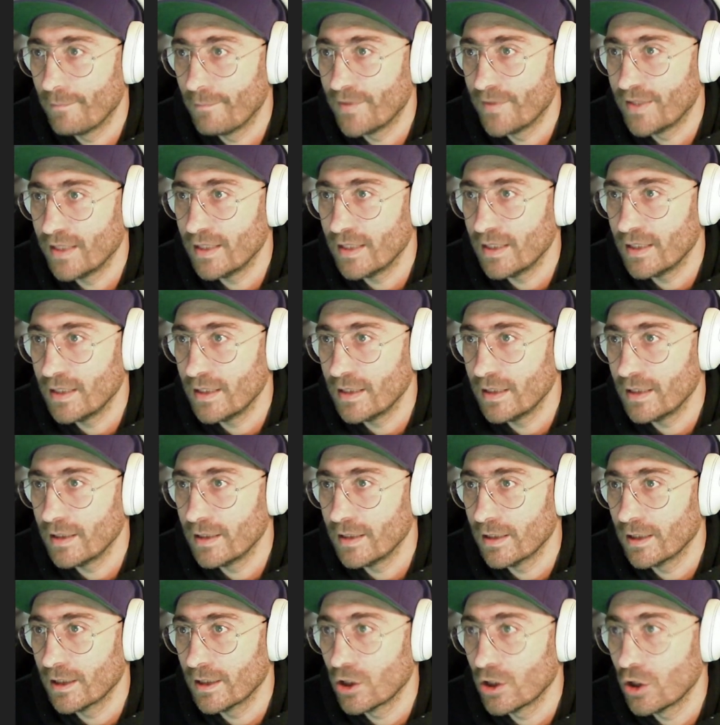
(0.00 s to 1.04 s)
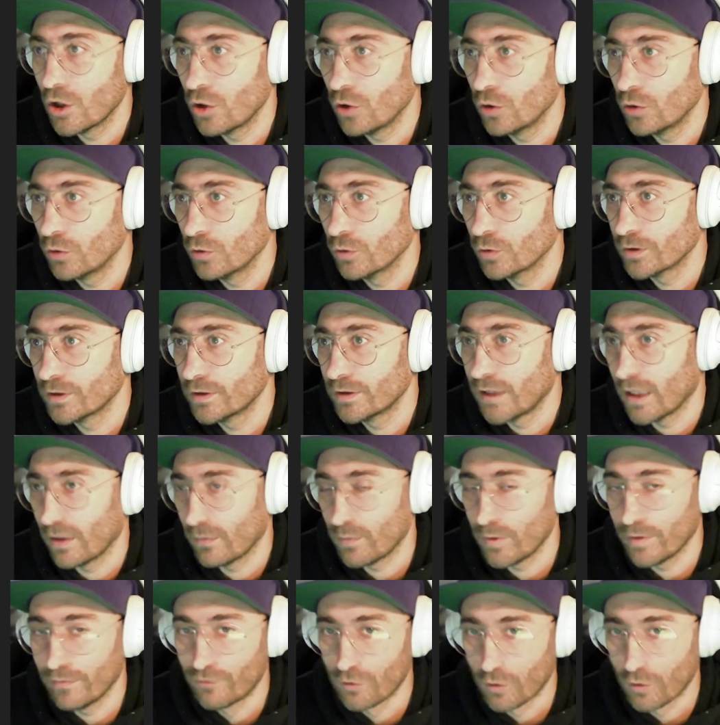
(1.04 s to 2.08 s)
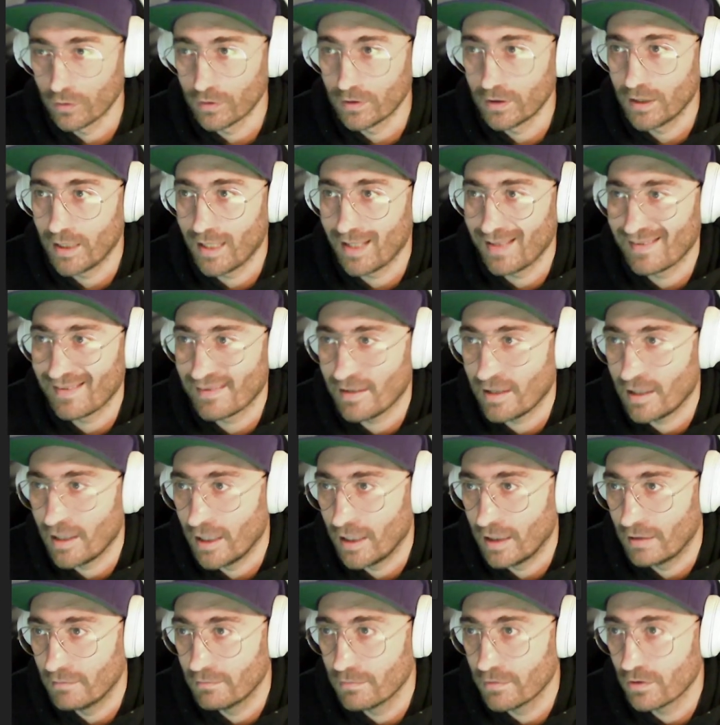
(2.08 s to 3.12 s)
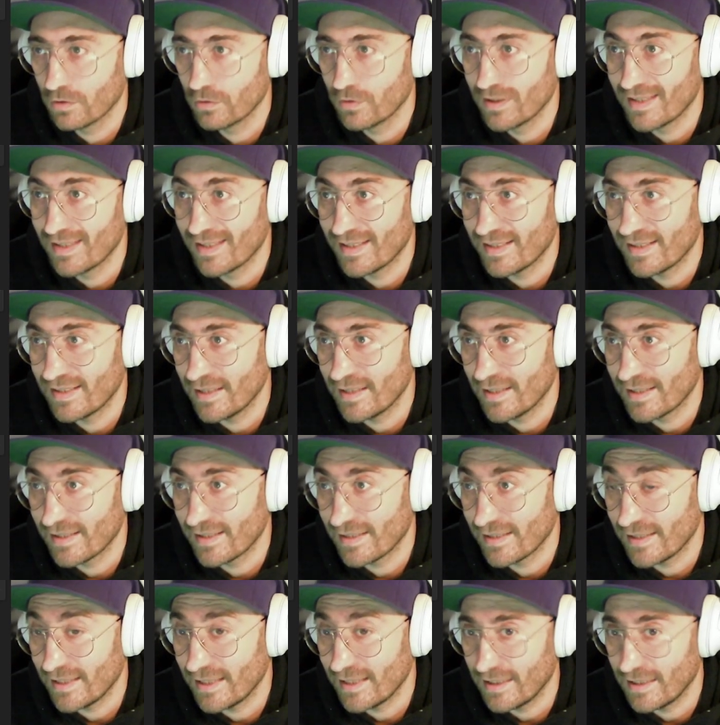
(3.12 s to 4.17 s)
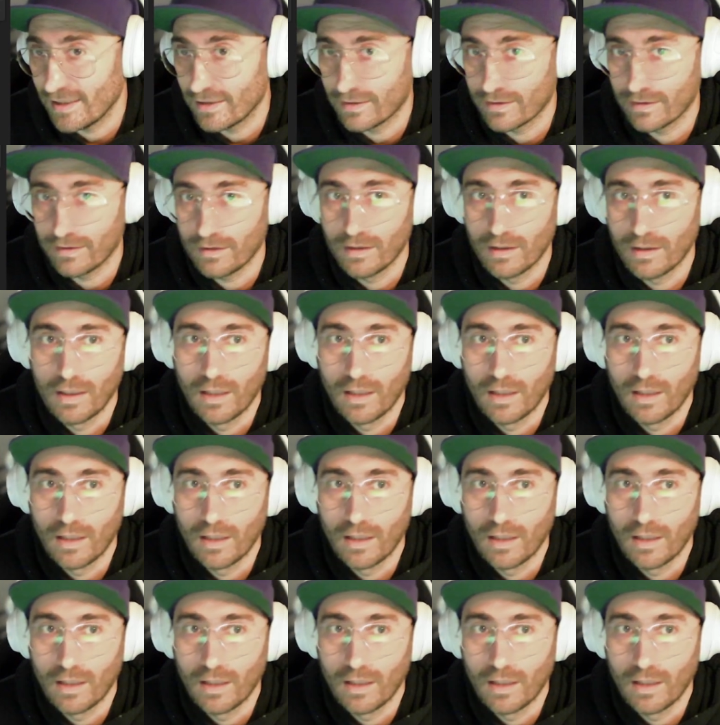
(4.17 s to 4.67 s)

the code that we wrote last time. So it's in here.